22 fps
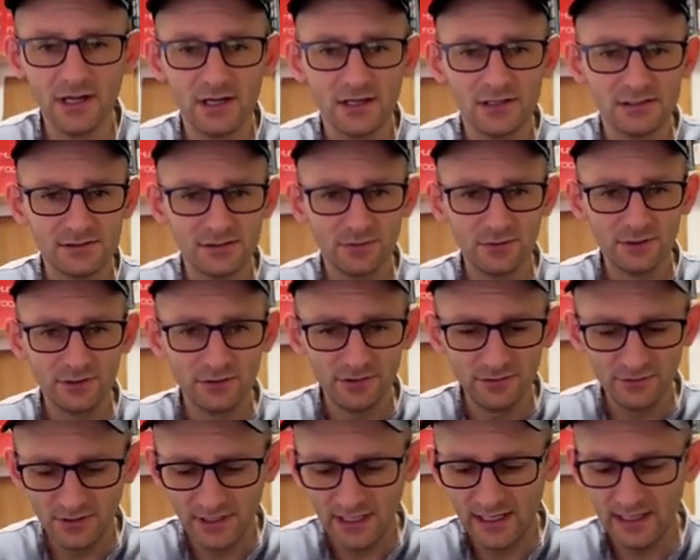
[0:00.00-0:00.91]
So when you do
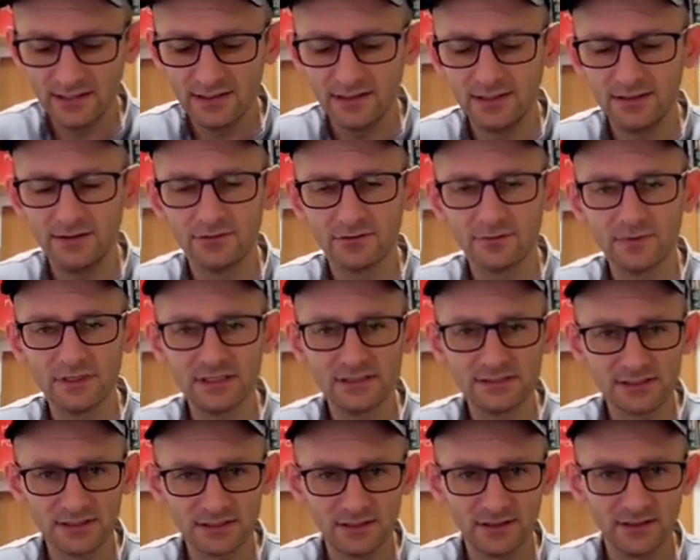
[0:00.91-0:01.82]
that, then you're
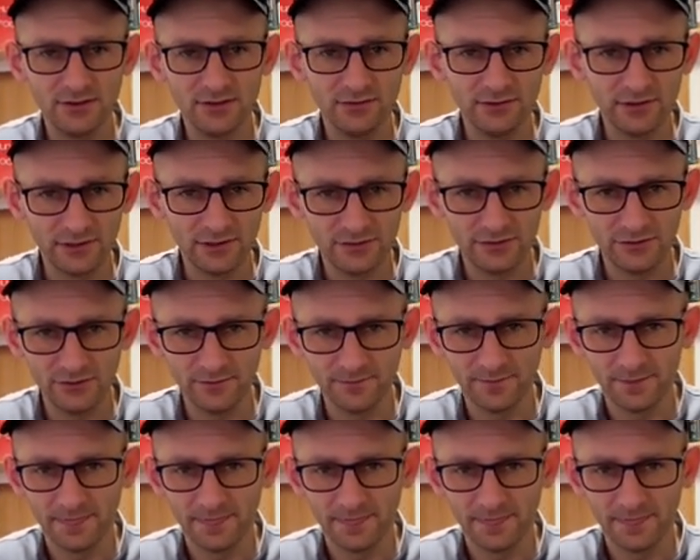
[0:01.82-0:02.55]
basically going to